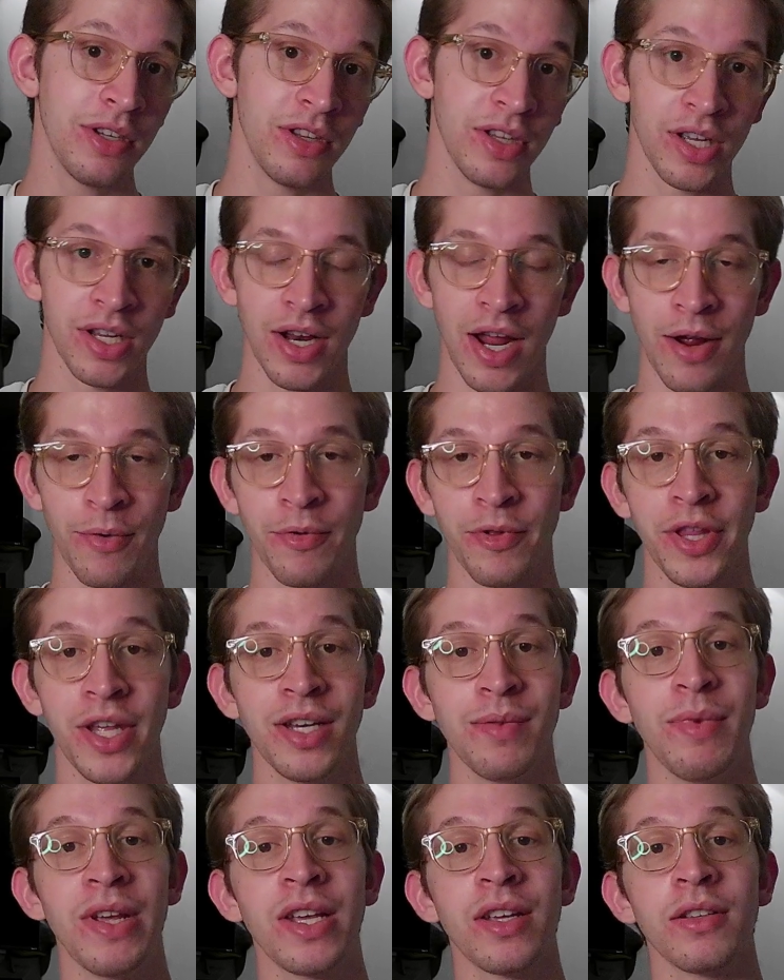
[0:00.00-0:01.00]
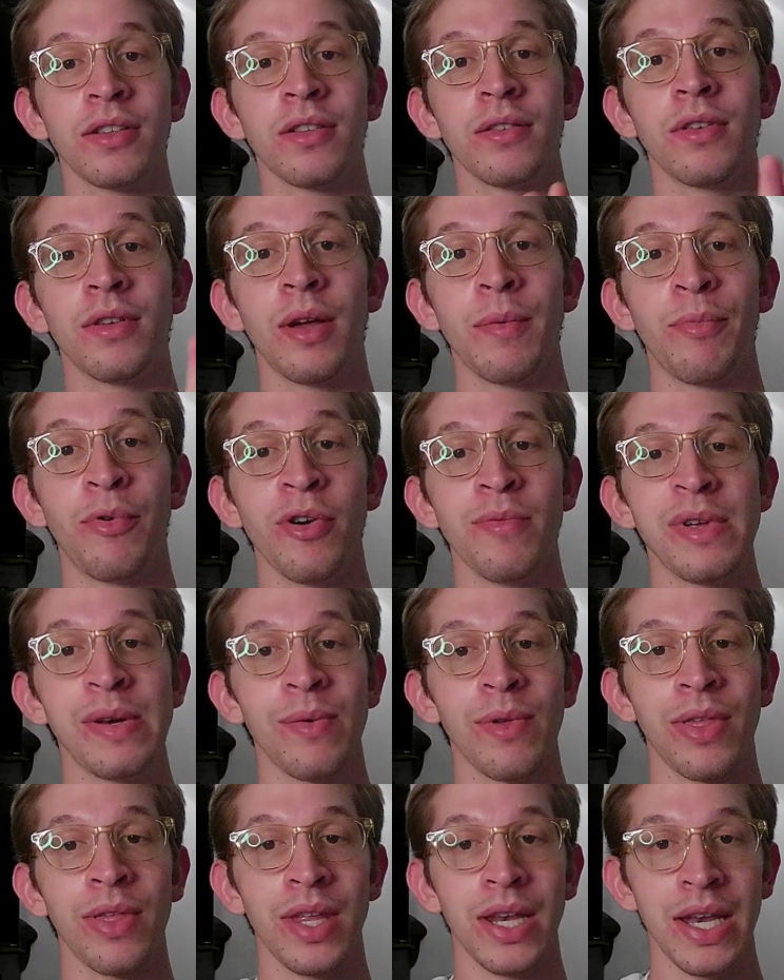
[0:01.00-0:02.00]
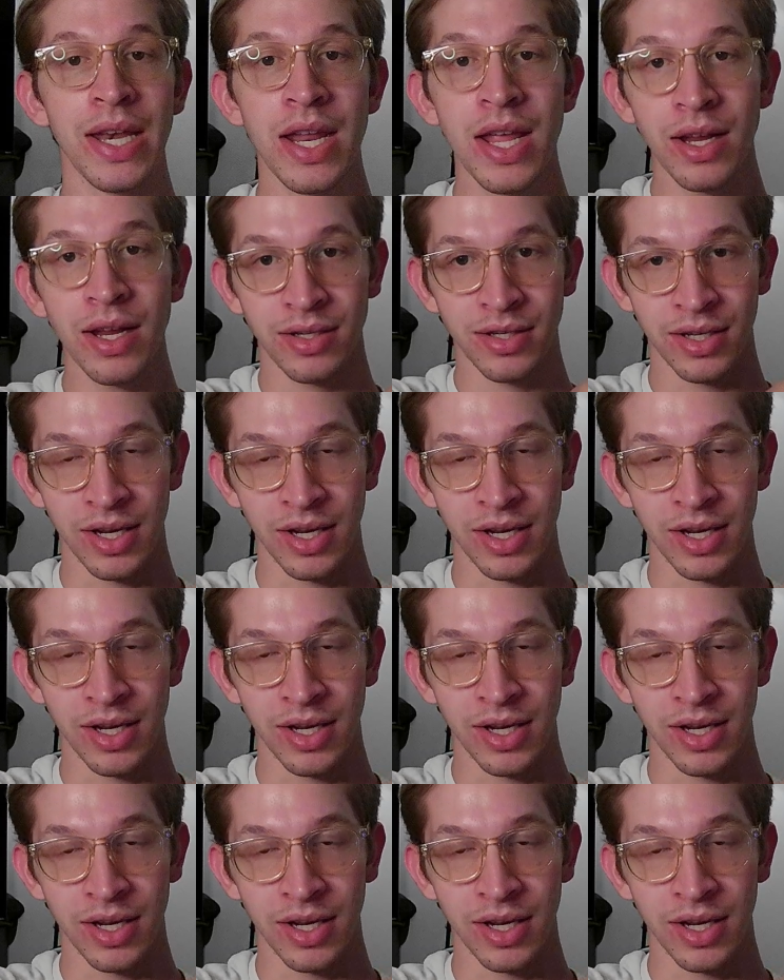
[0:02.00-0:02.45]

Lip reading: then I will then make an appointment with the next